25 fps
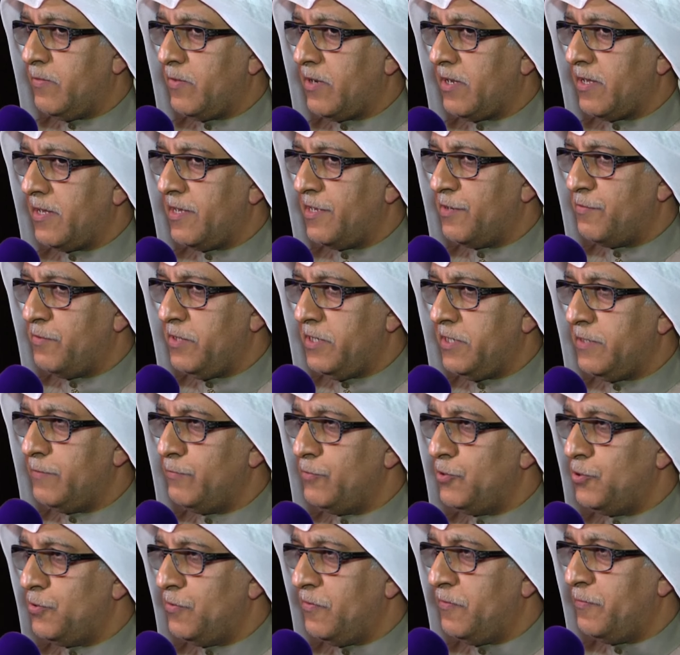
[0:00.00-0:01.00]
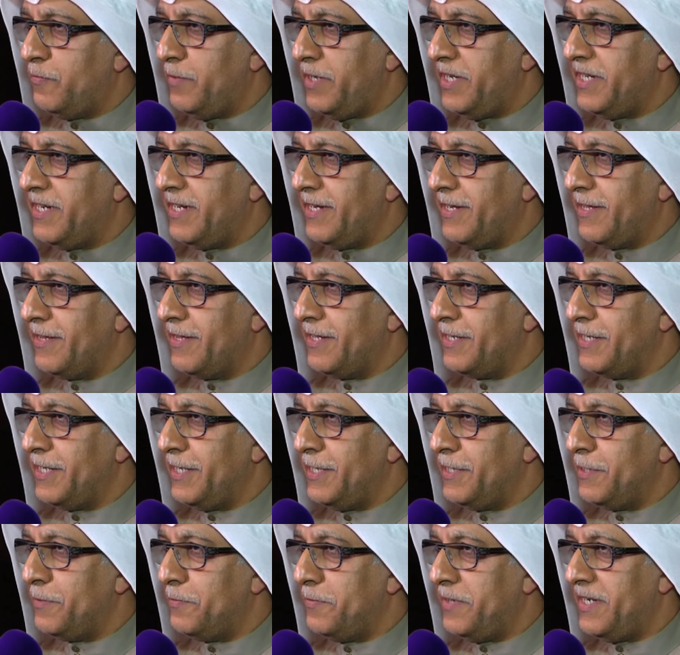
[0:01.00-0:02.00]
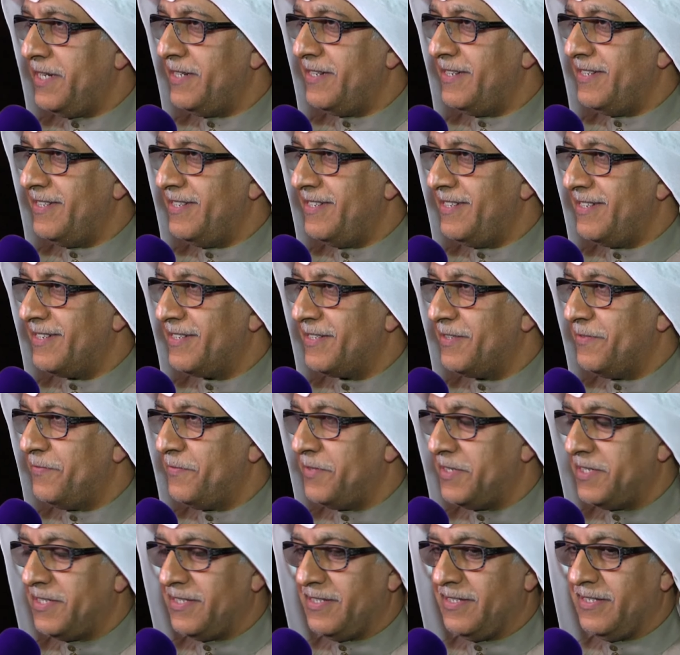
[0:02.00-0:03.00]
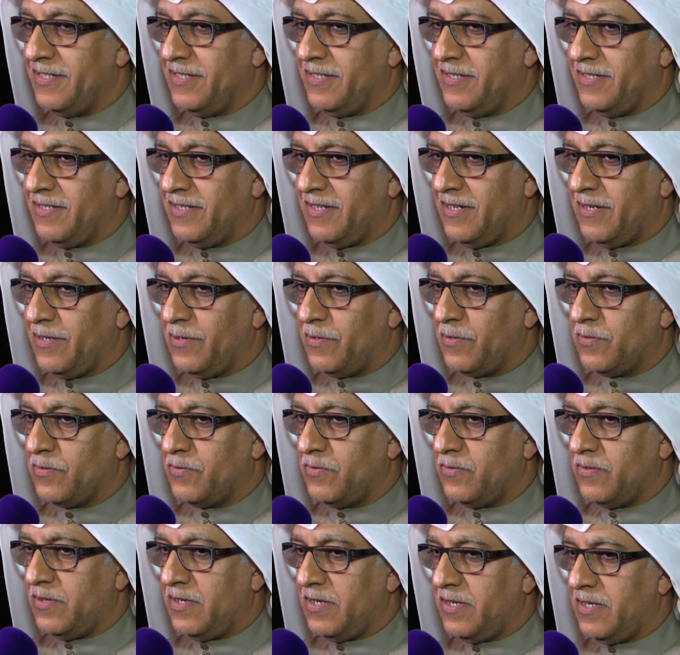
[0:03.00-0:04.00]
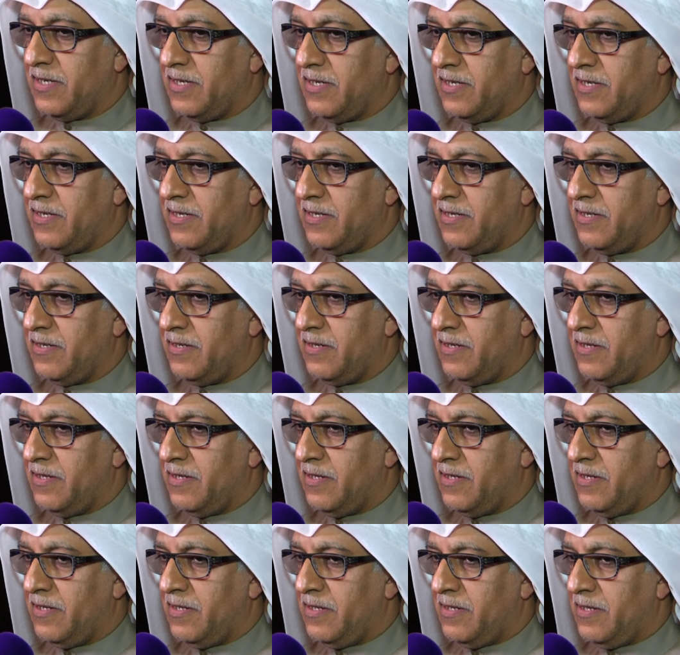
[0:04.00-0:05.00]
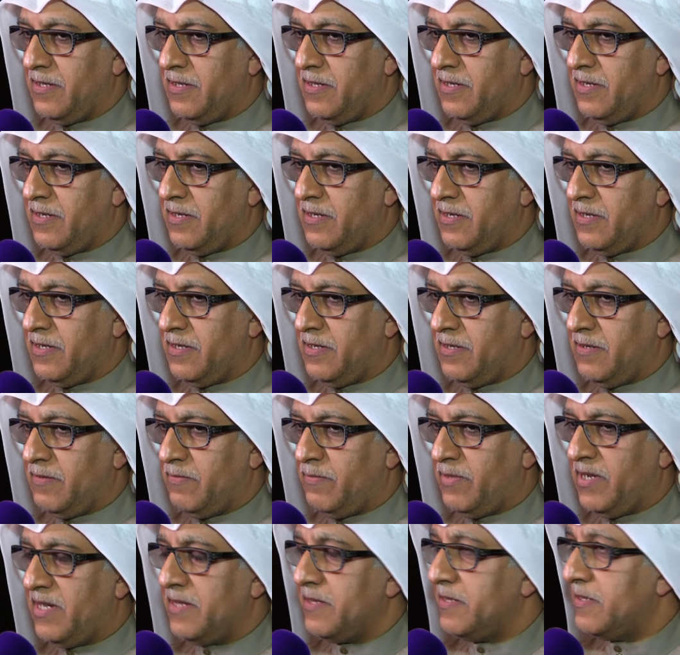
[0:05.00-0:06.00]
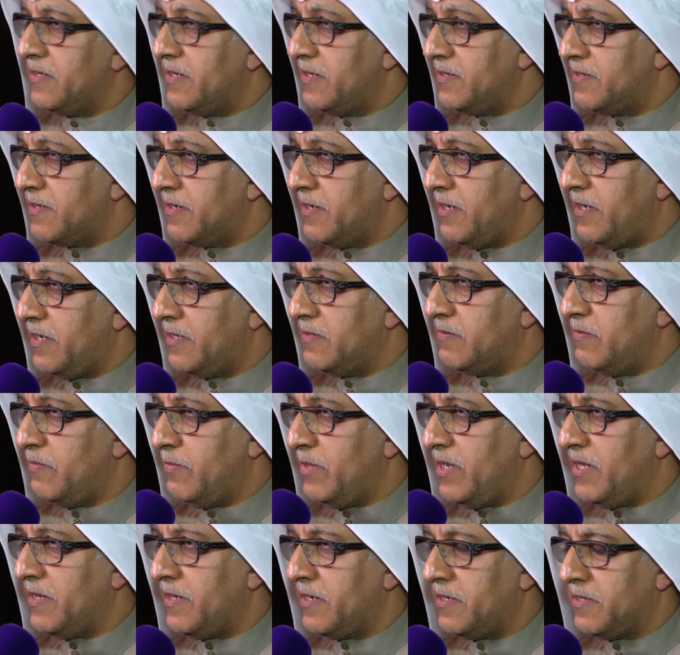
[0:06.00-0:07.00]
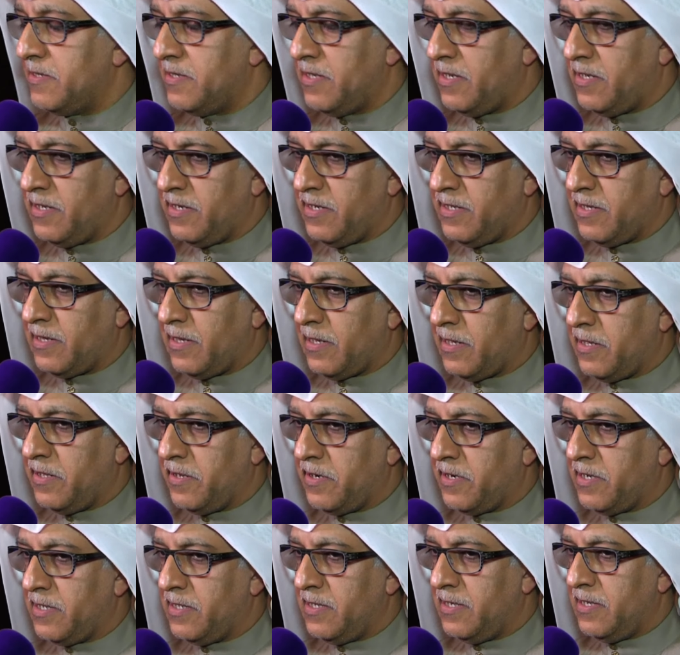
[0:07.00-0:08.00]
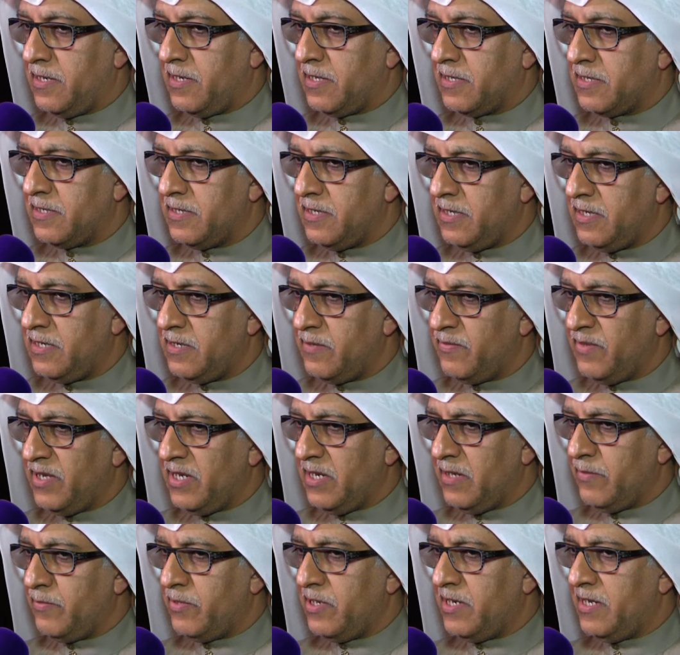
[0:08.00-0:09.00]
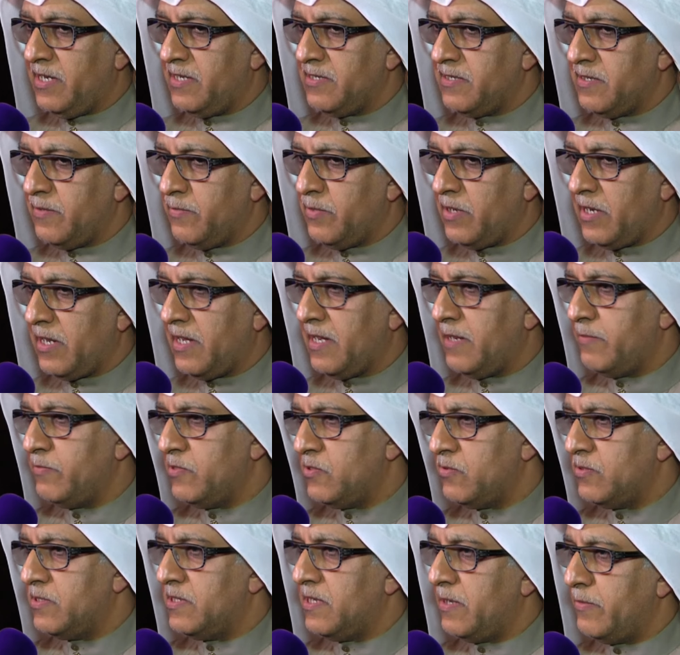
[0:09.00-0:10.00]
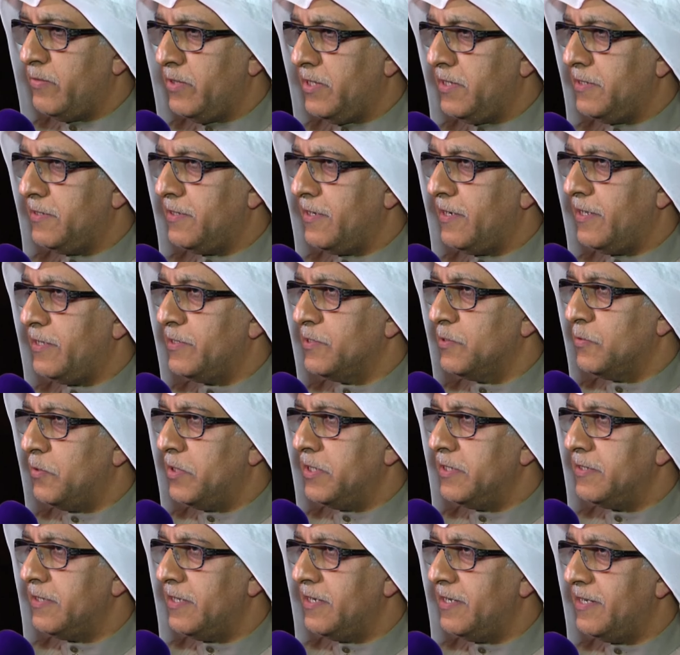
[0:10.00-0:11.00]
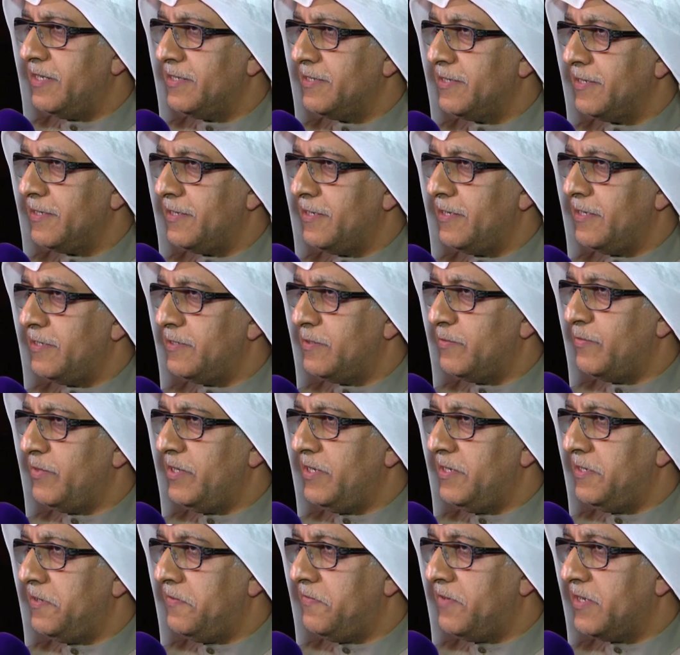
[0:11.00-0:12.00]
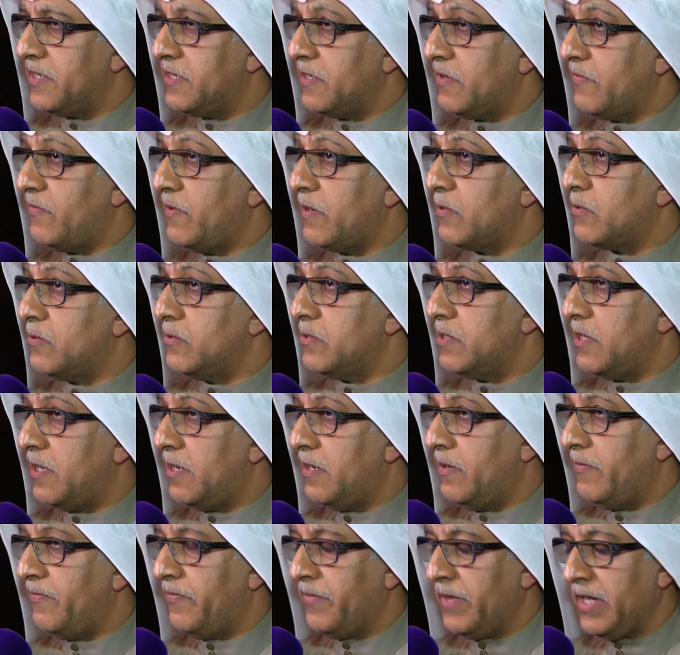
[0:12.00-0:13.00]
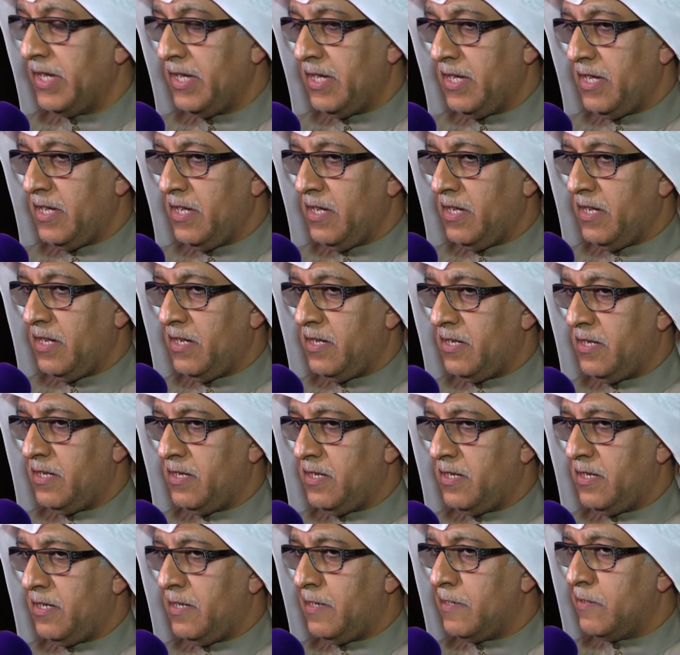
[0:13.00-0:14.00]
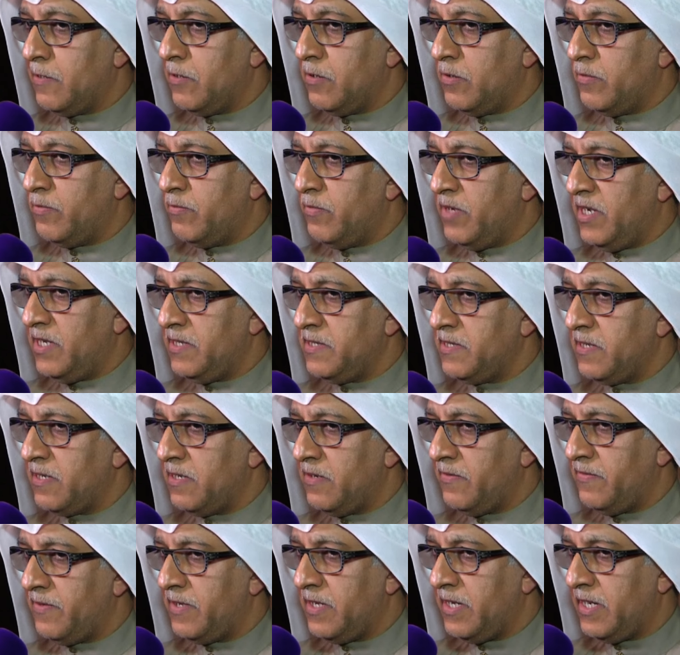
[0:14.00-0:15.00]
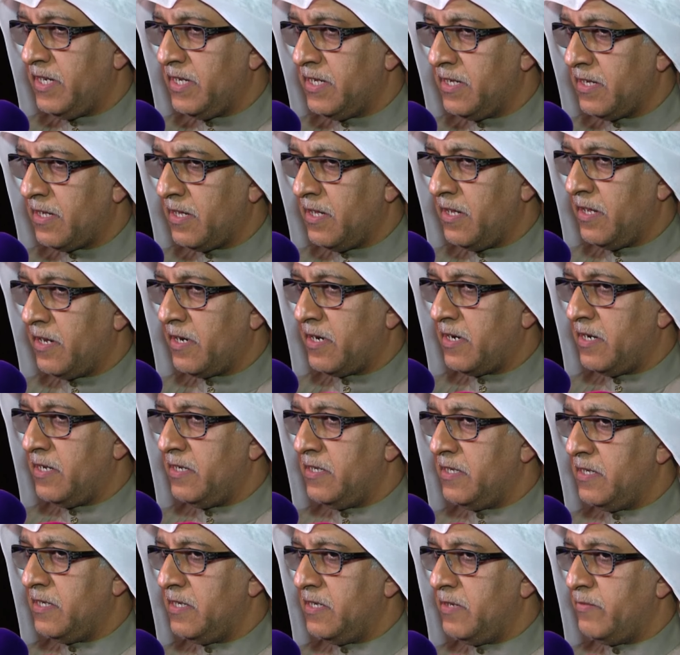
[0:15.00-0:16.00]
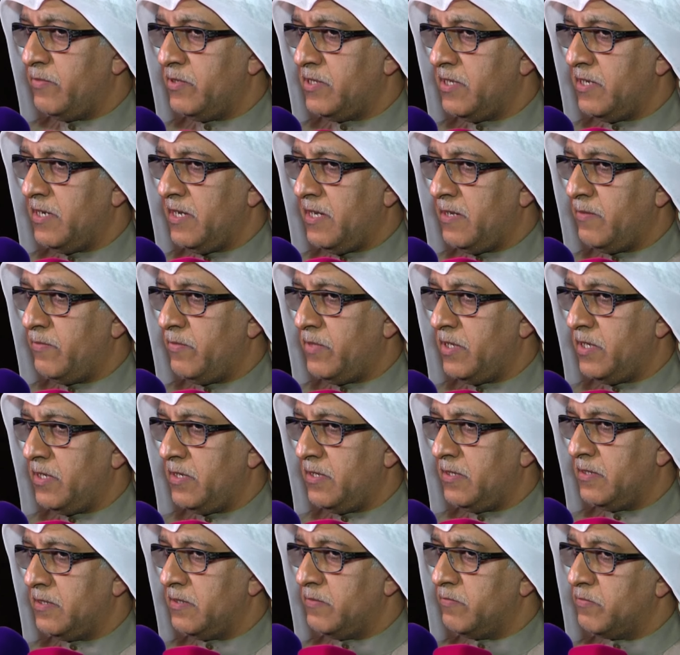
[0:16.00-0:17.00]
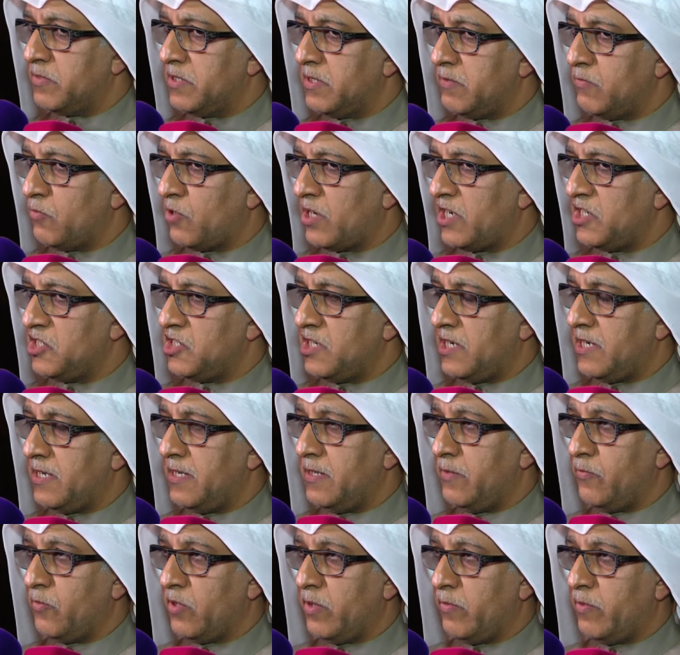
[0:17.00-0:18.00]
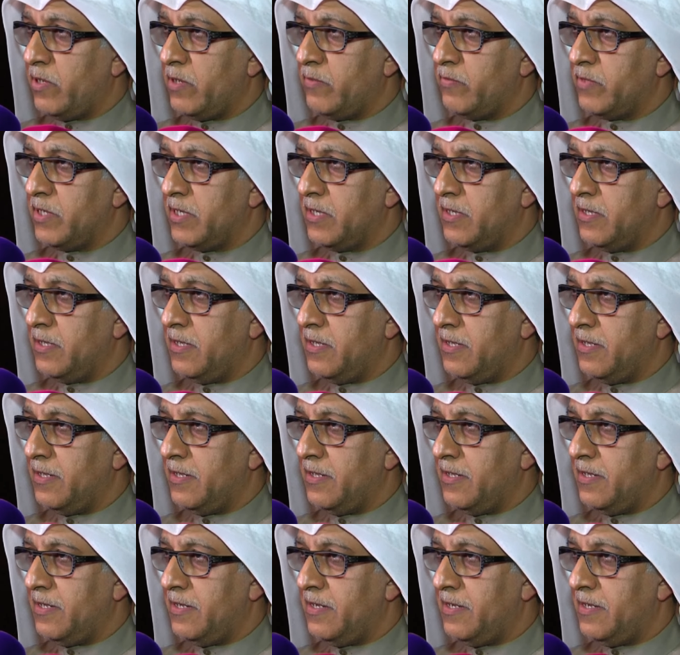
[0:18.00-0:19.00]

We will see what happens in the coming days when confederations make their decisions. We shouldn't start counting votes on the basis of five or six votes. We should focus on blocks of votes. Today, there is no continent which is supporting its candidate, one hundred percent supporting one candidate.